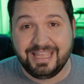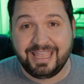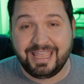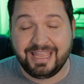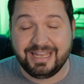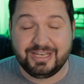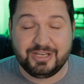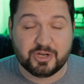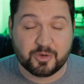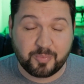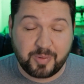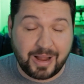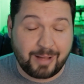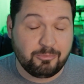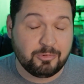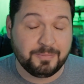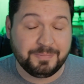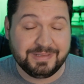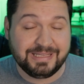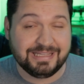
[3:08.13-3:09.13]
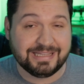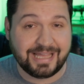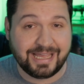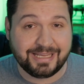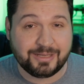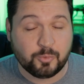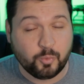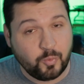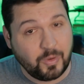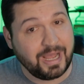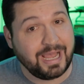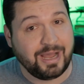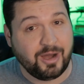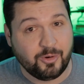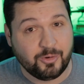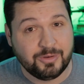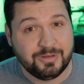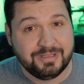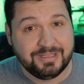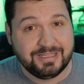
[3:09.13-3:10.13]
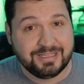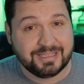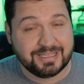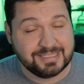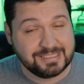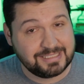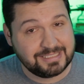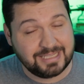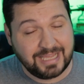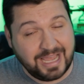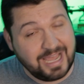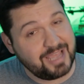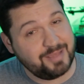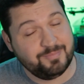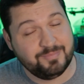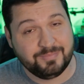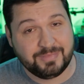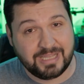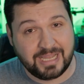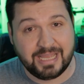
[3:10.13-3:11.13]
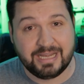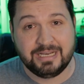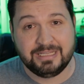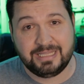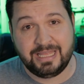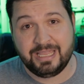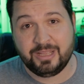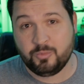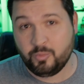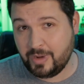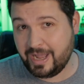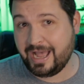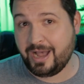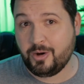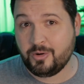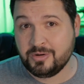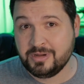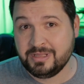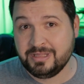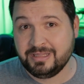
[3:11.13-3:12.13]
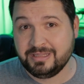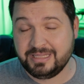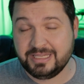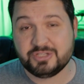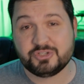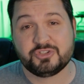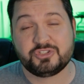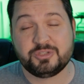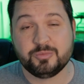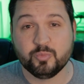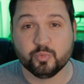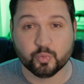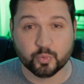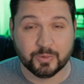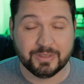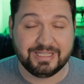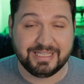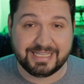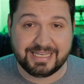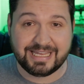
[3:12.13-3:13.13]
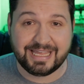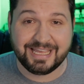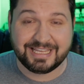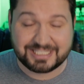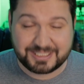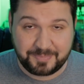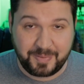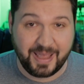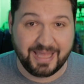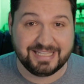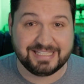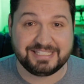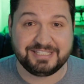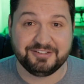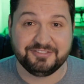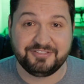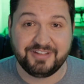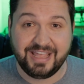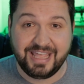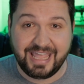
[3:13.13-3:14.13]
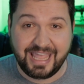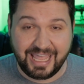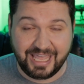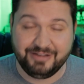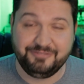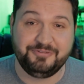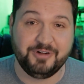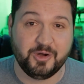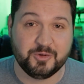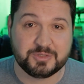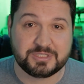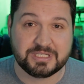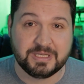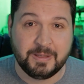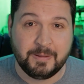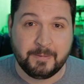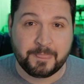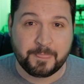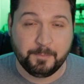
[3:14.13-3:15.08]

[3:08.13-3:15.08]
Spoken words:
And you're probably like, wow, because I'm kind of like, wow, these are some really expensive headphones.